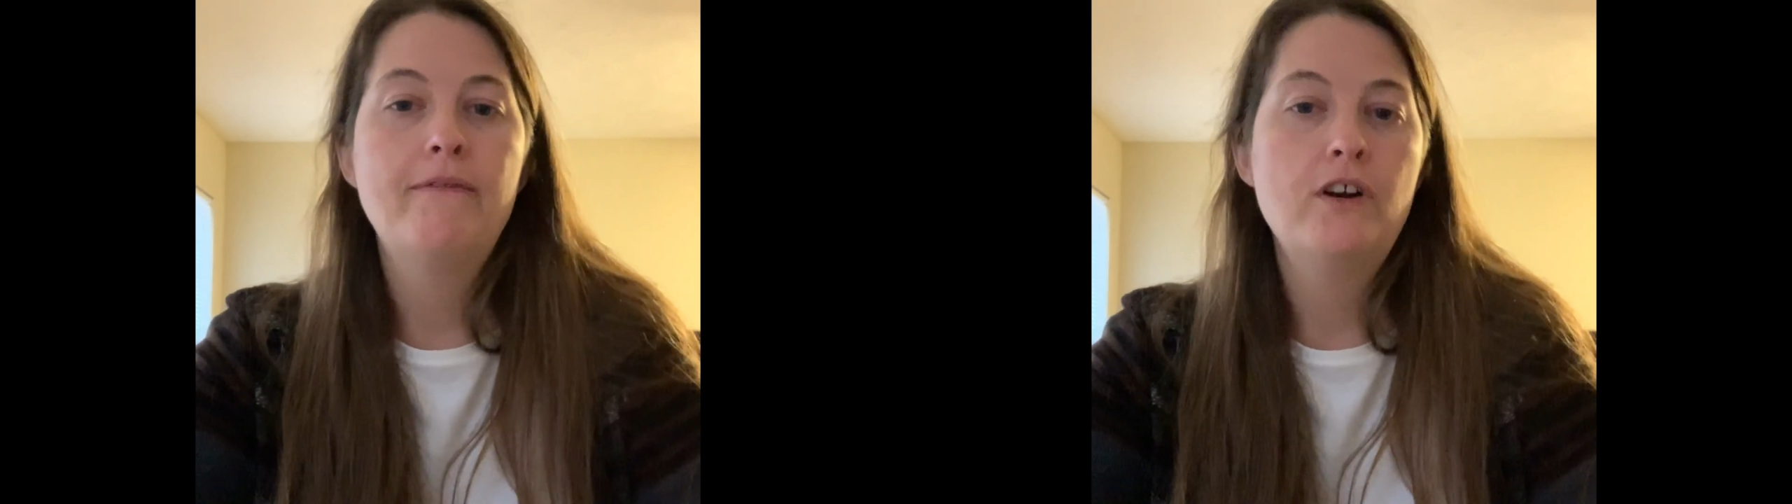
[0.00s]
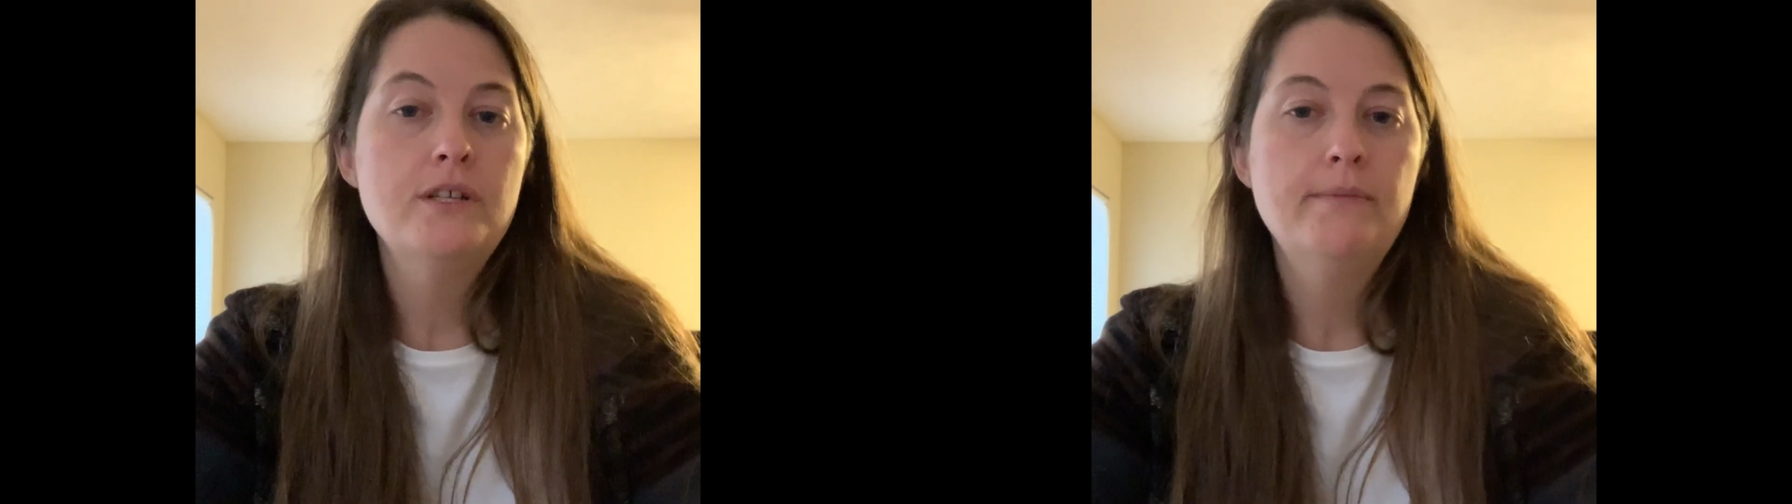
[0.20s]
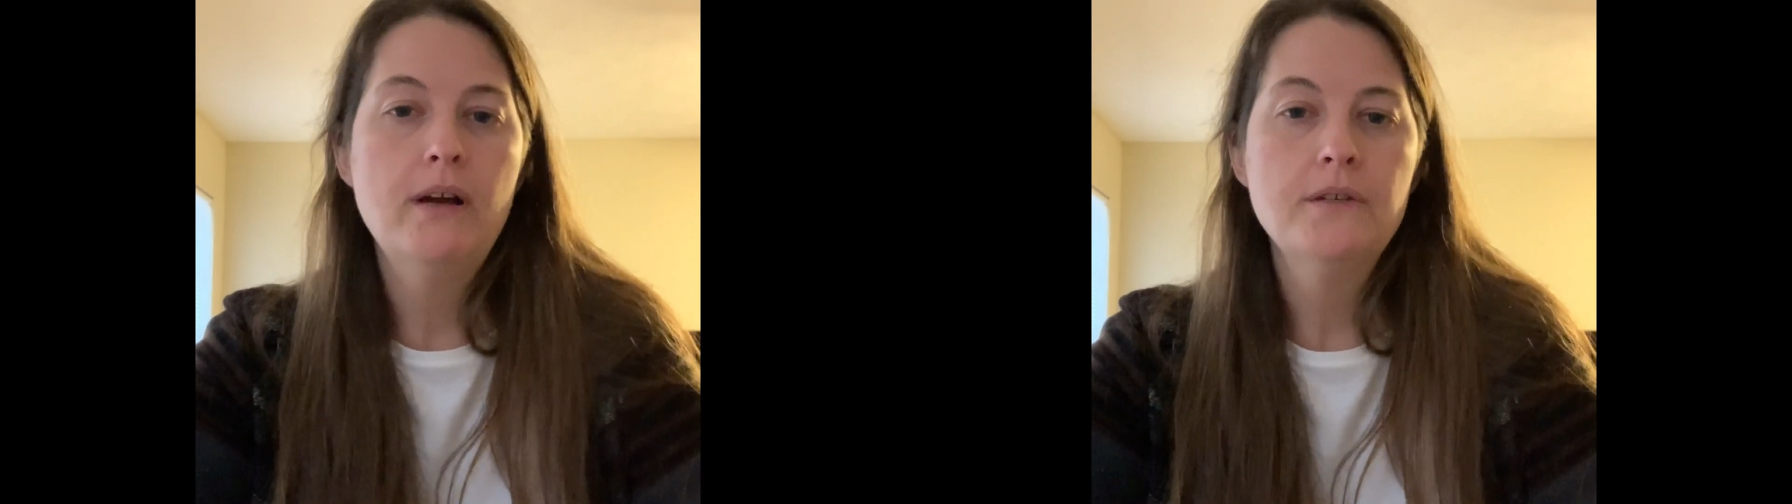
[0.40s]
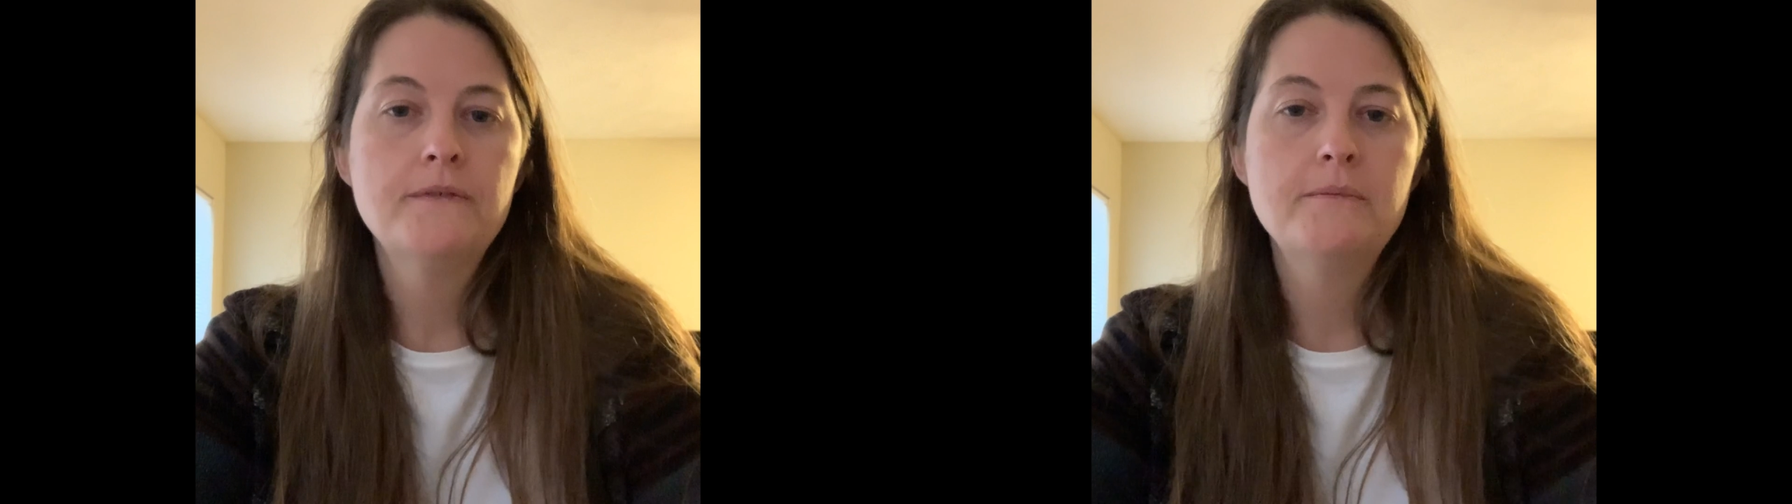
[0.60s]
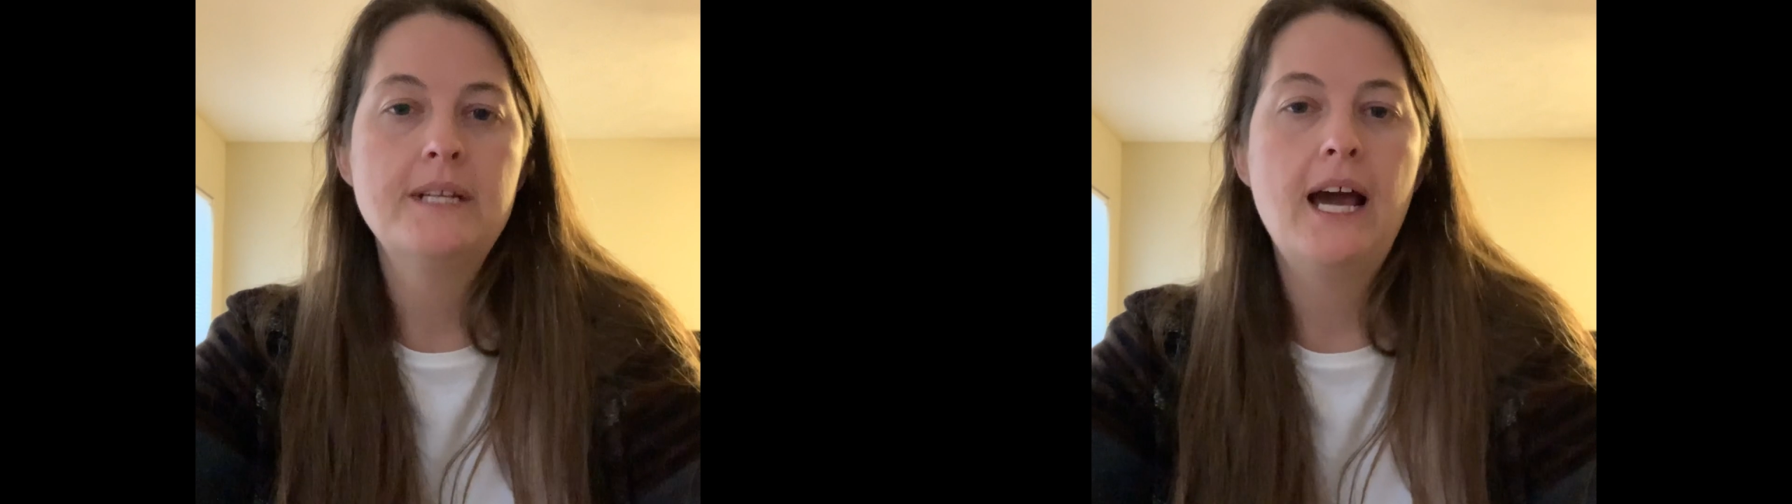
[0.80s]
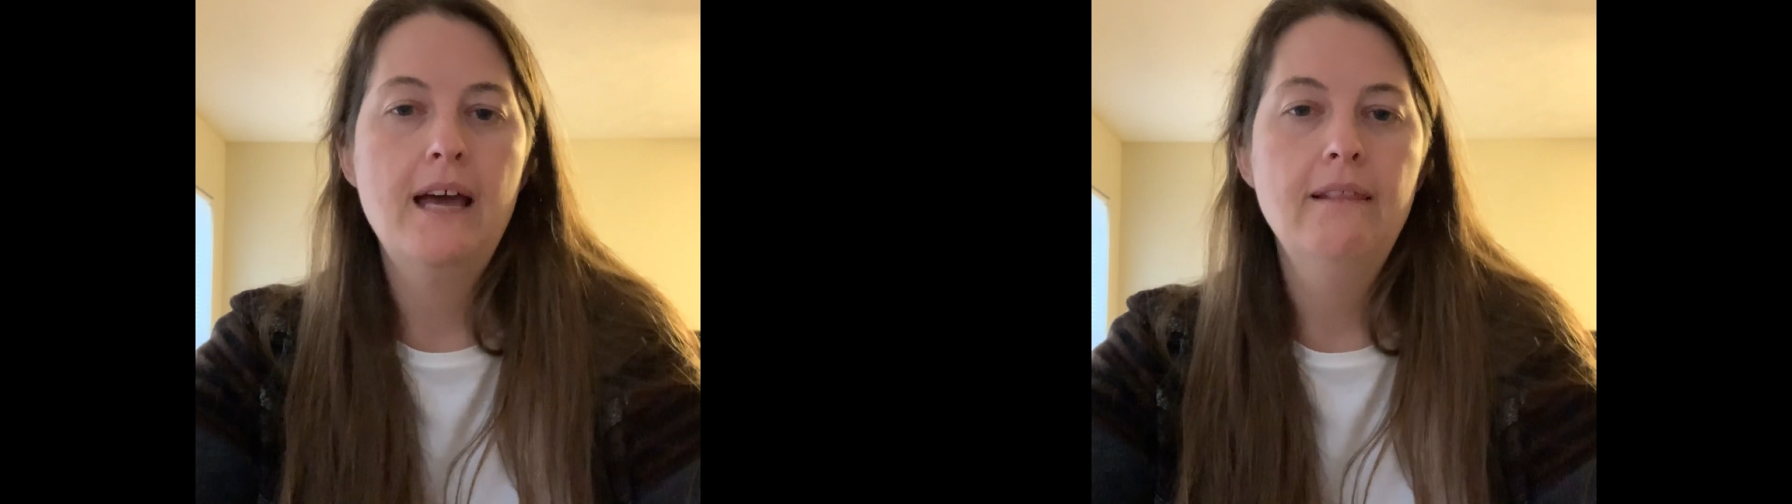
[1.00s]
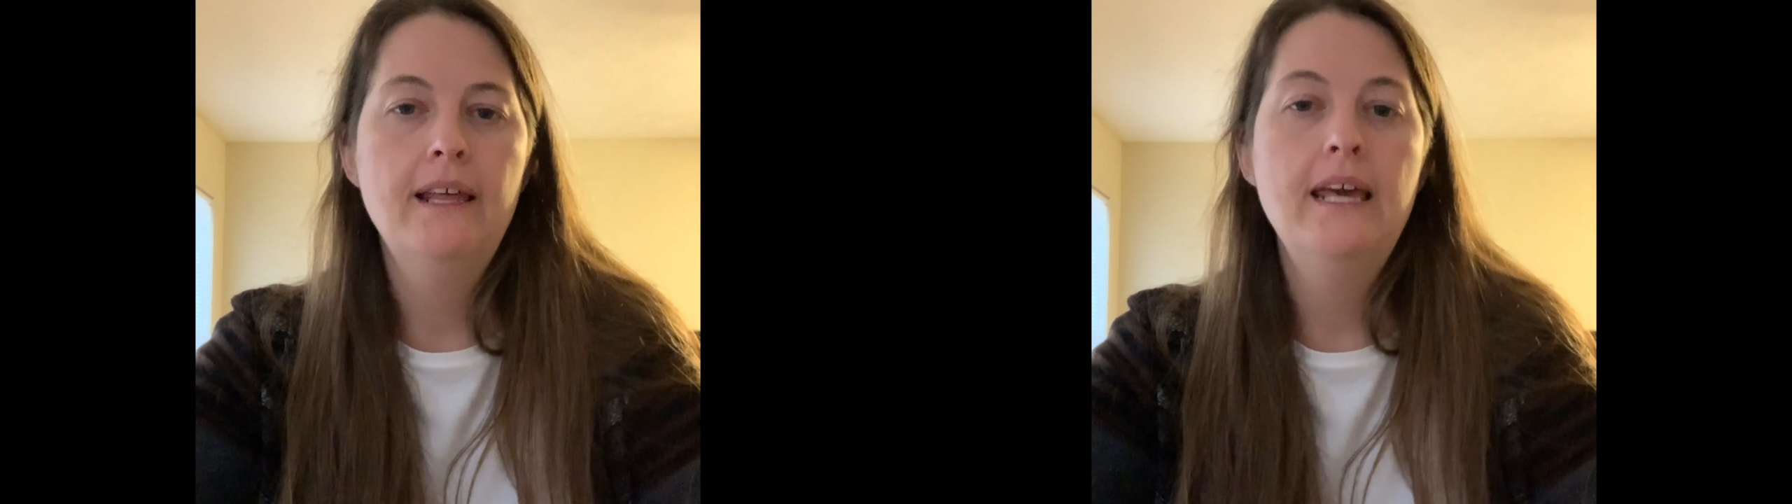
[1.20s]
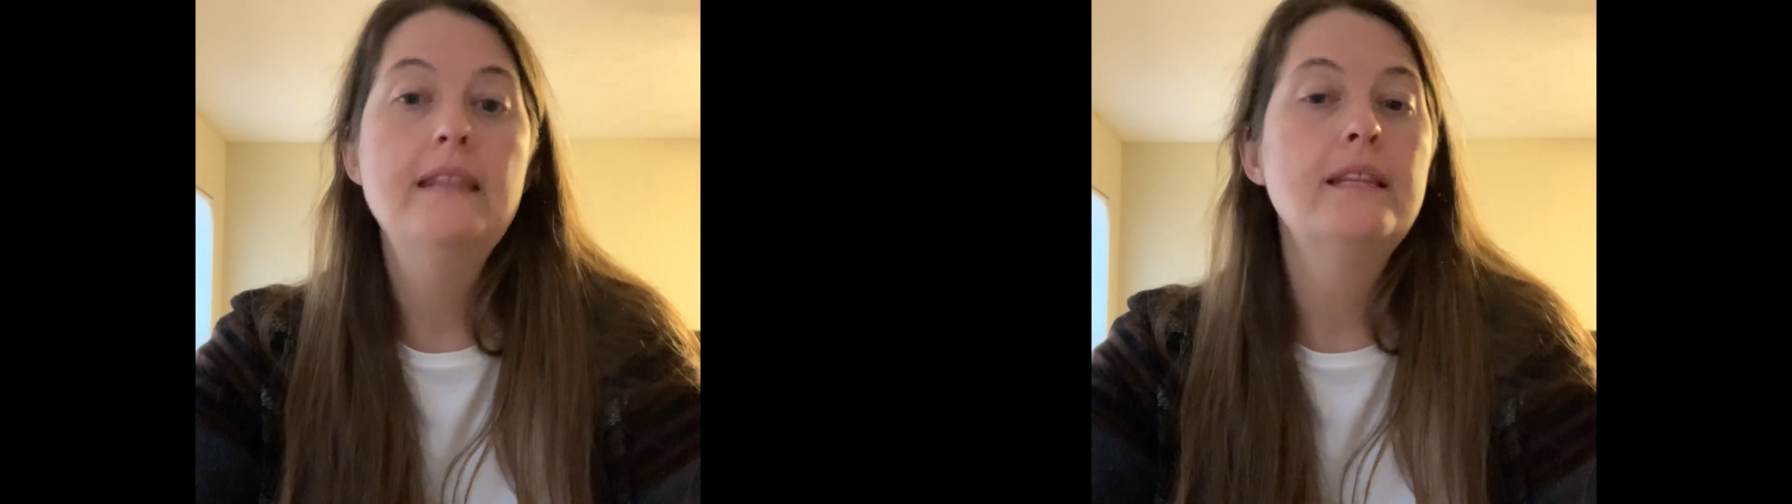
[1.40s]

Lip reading: first box from Thailand,